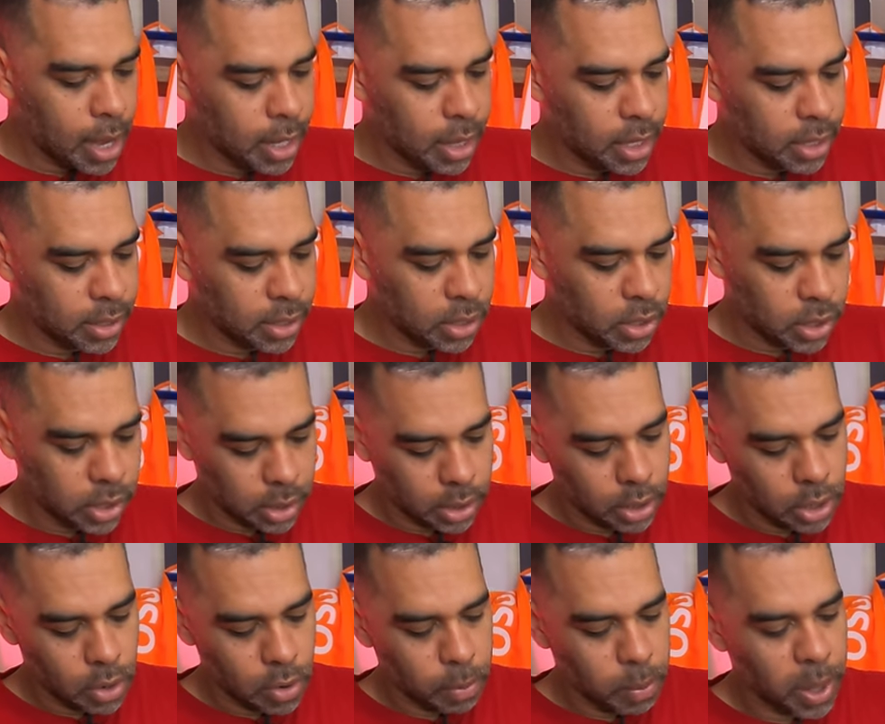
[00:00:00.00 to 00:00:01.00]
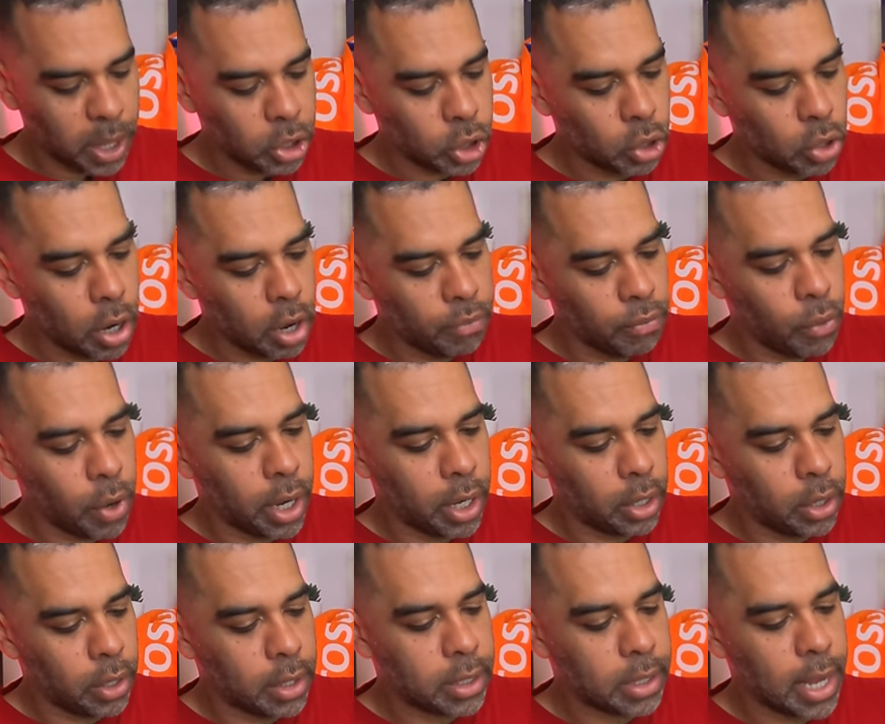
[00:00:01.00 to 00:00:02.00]
and this is, you know, a picture of what it
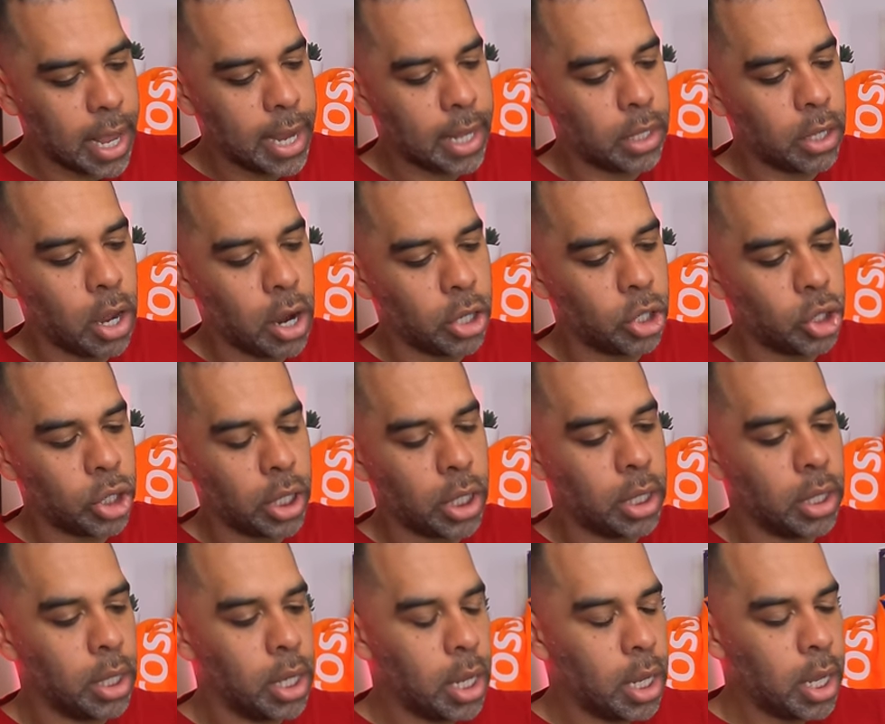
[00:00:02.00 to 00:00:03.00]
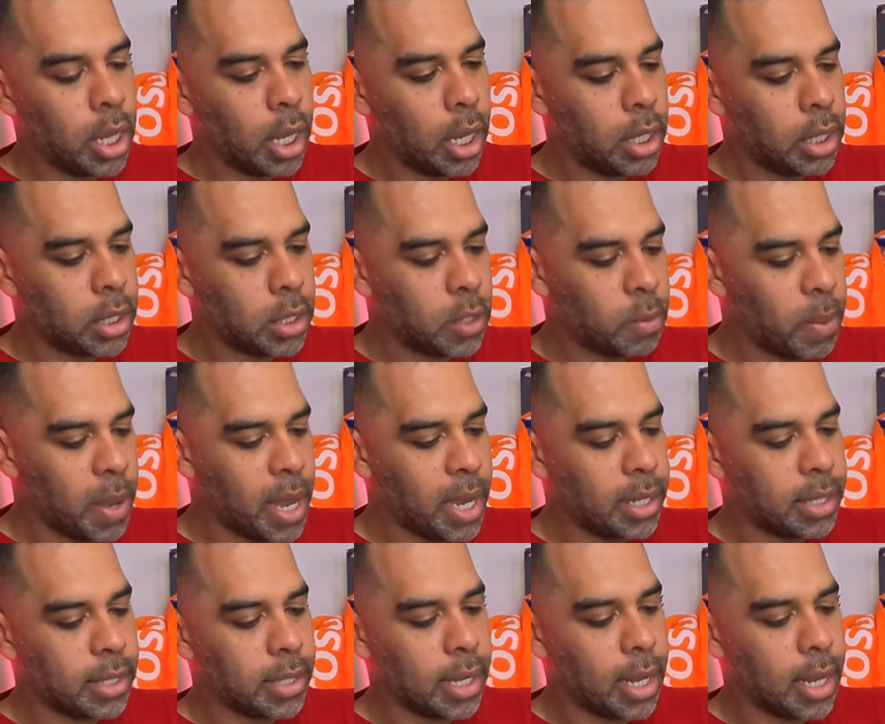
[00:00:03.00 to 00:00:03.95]
looks like launching into space,